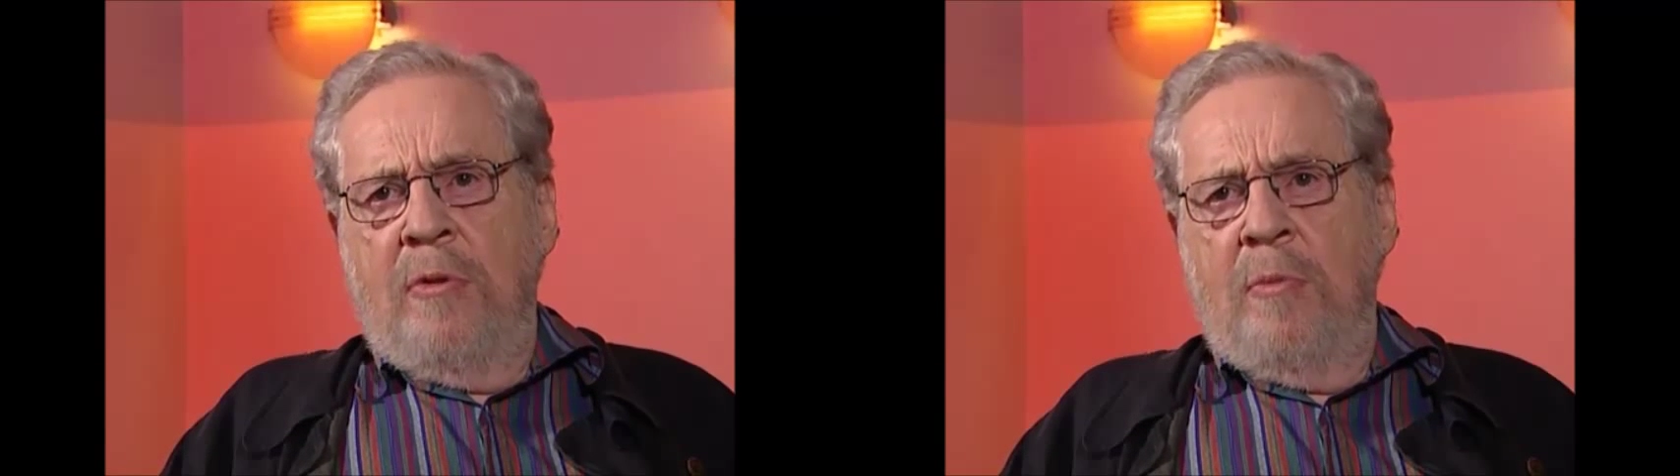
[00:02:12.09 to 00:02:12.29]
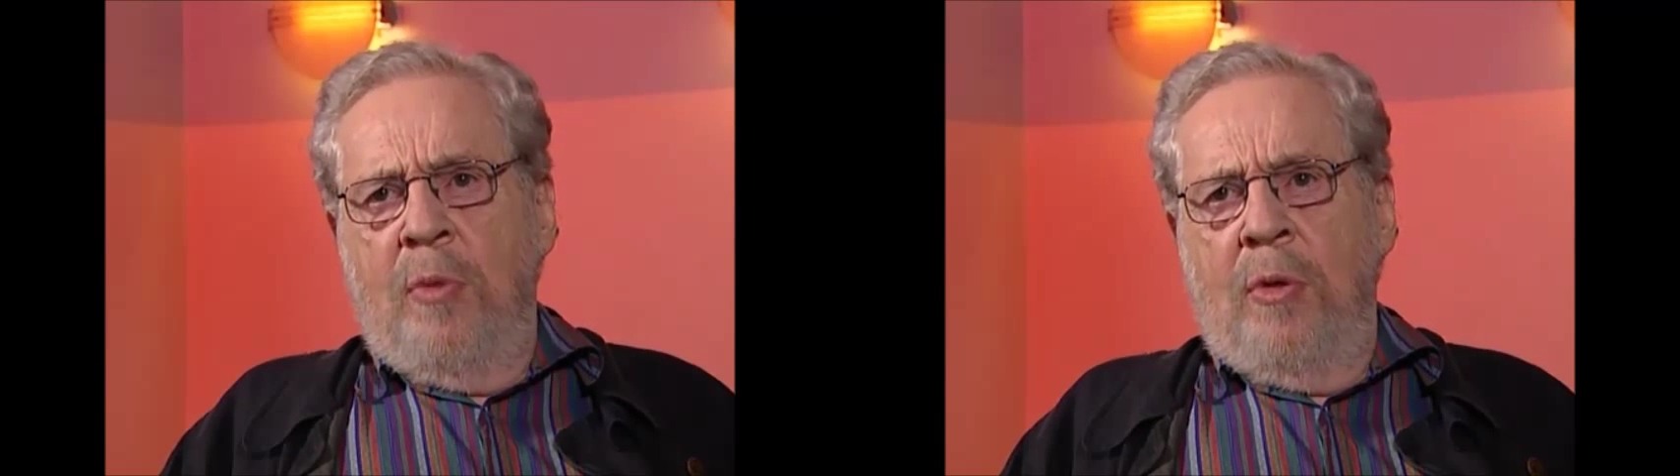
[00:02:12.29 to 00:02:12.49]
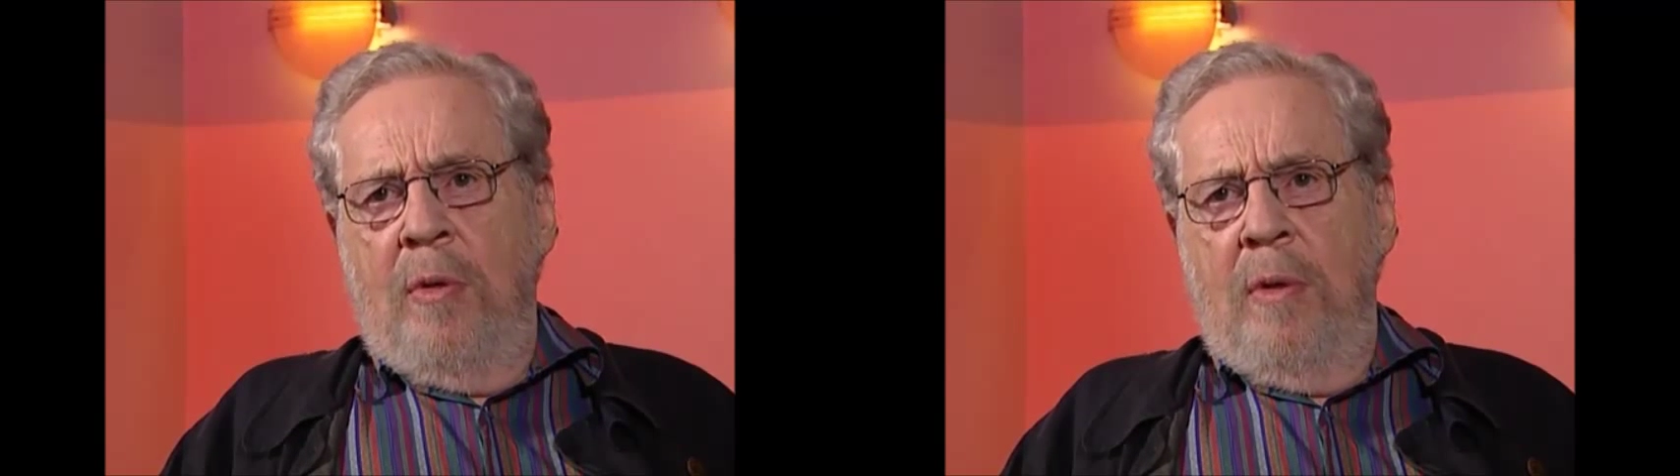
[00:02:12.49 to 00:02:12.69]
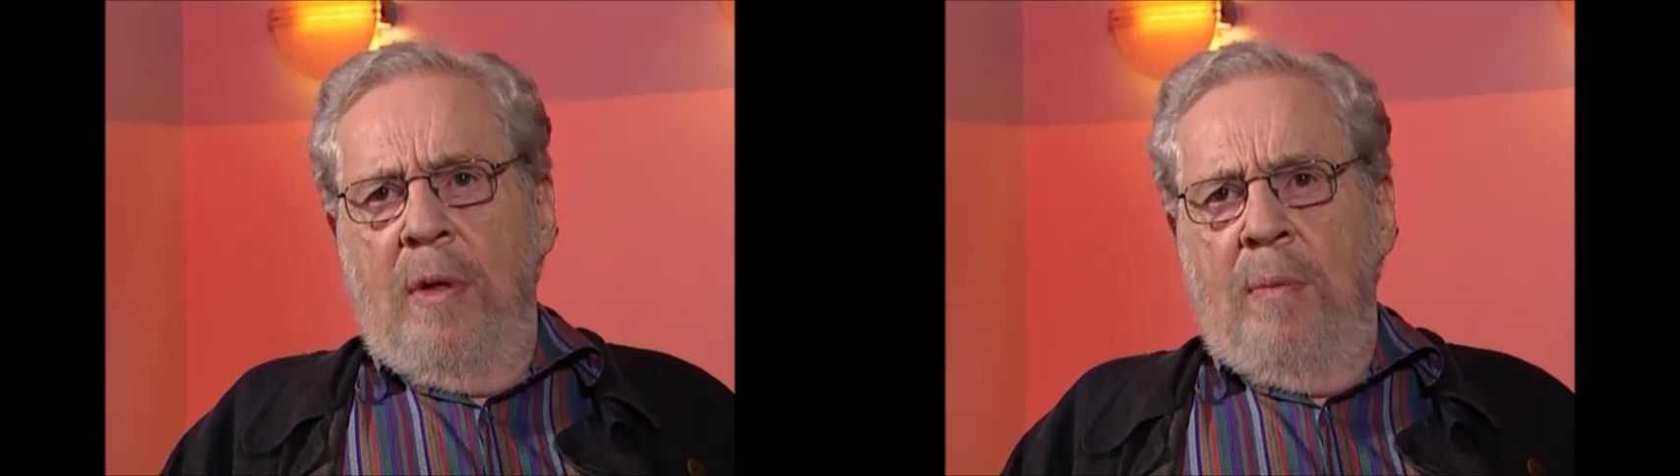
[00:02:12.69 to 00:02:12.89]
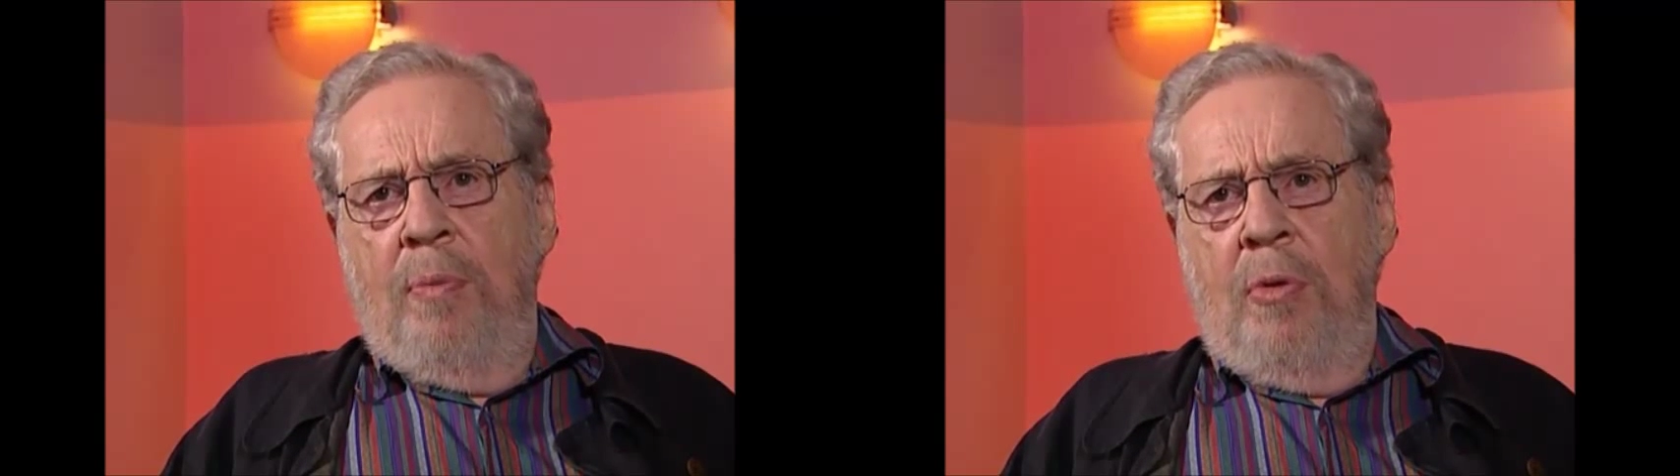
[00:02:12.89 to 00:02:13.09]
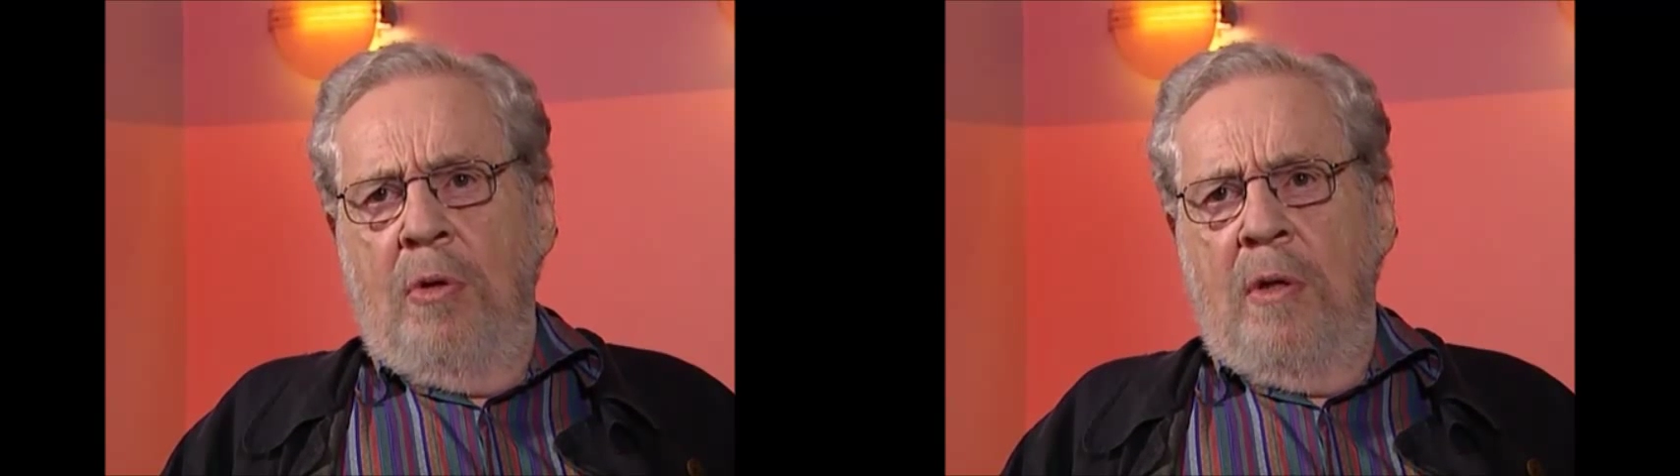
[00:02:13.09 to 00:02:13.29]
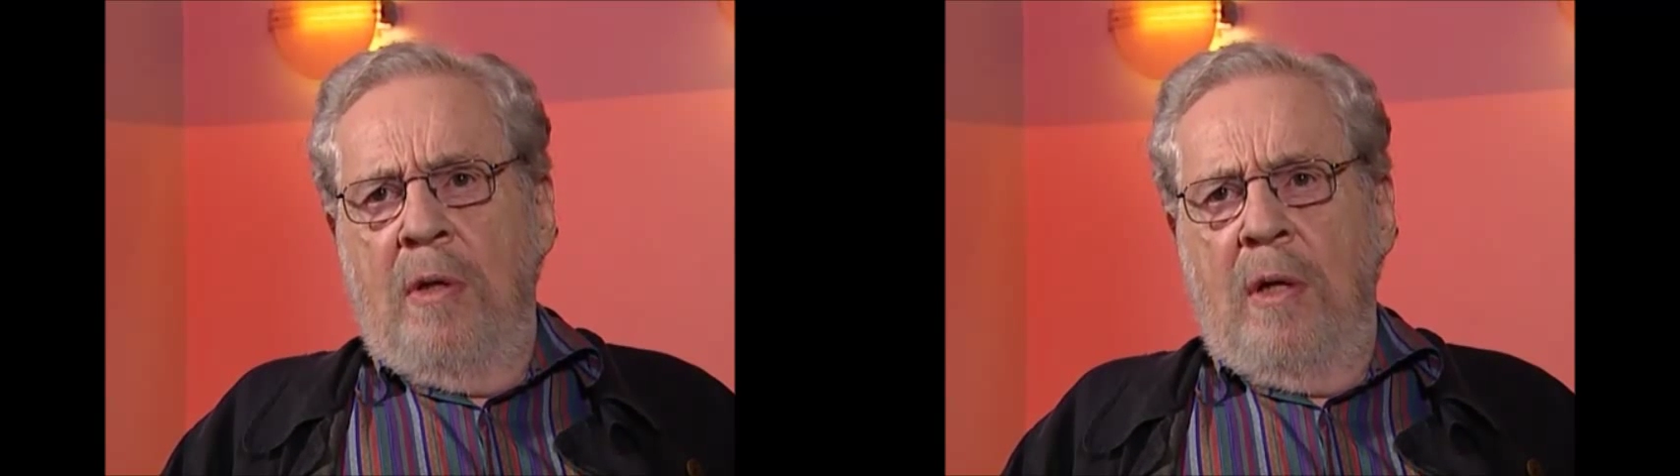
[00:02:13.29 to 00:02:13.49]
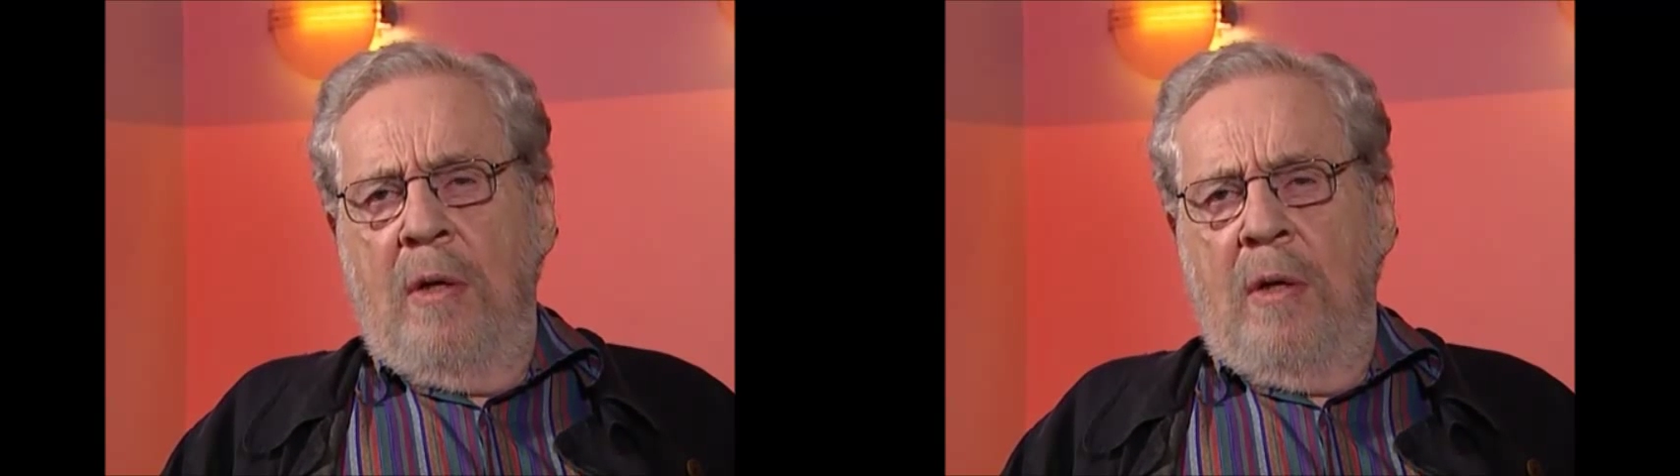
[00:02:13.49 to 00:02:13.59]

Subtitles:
was more important,